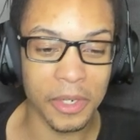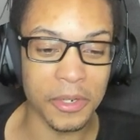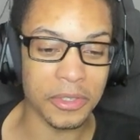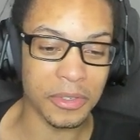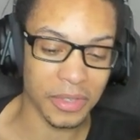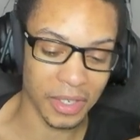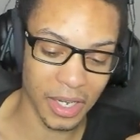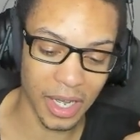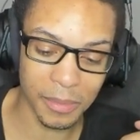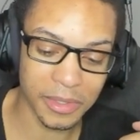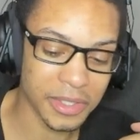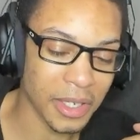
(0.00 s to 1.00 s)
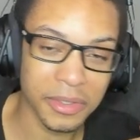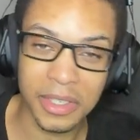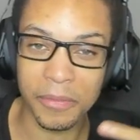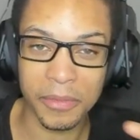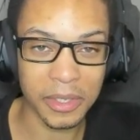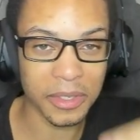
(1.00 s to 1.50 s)
character in the comments. I'll
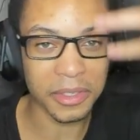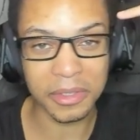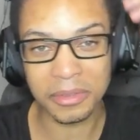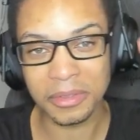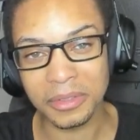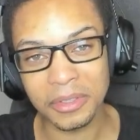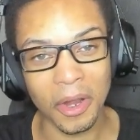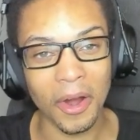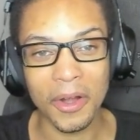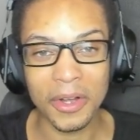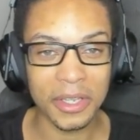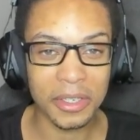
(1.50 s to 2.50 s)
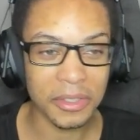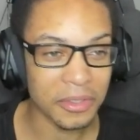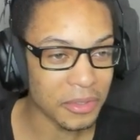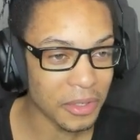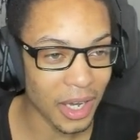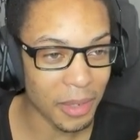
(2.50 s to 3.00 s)
definitely heart it
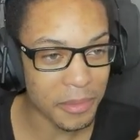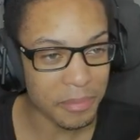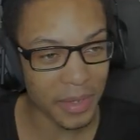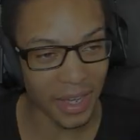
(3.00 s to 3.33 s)
and comment